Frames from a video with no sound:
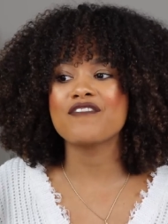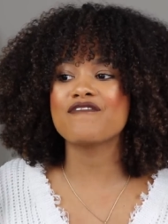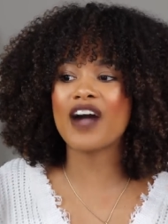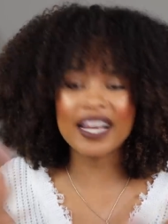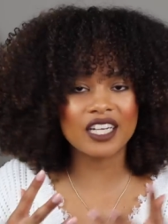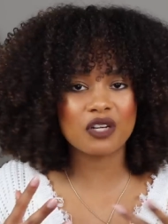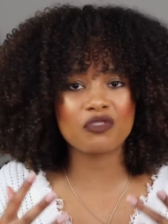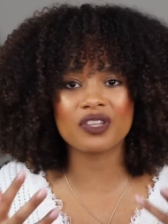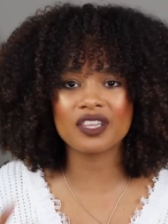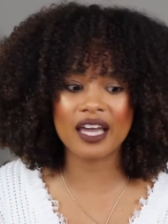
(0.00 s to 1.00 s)
find it
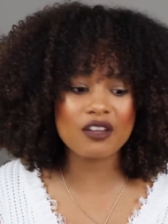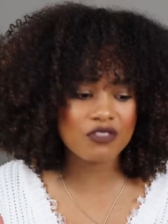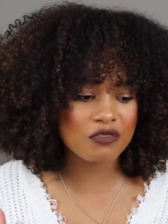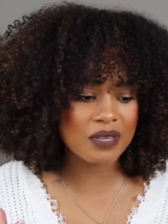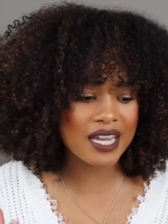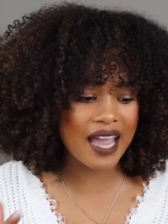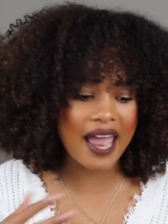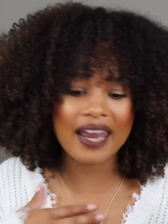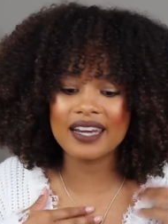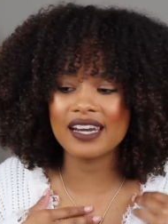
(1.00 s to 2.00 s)
for the life of me
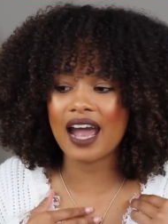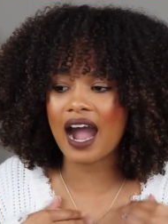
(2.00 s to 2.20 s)
and